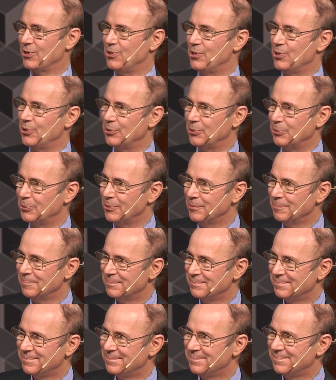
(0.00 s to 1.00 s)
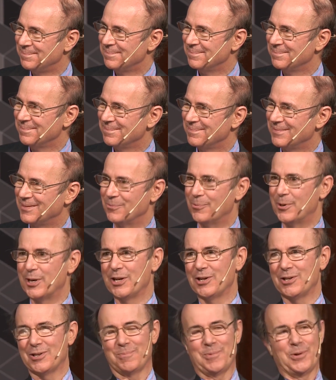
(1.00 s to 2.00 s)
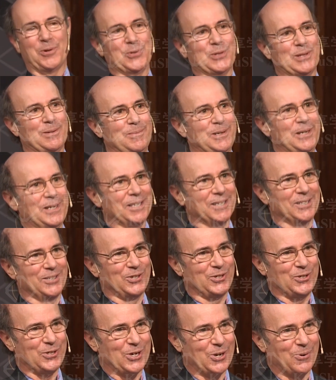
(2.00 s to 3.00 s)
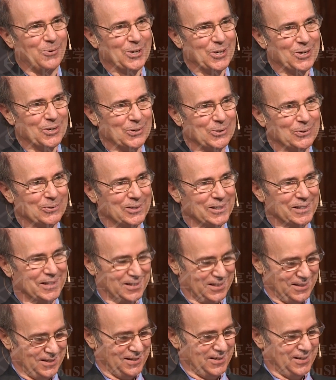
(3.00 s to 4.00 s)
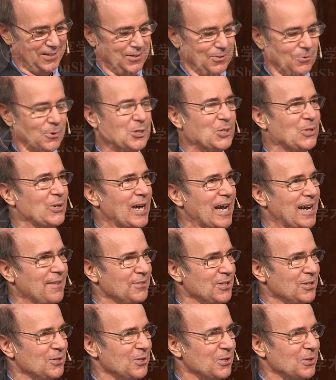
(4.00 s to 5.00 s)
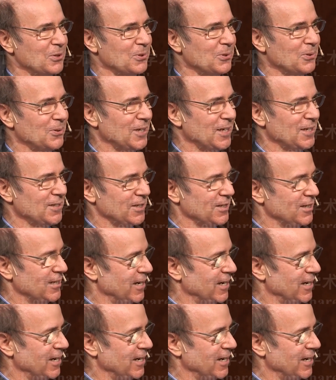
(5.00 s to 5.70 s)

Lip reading: to do, what it's supposed to be showing you, what you have to do is to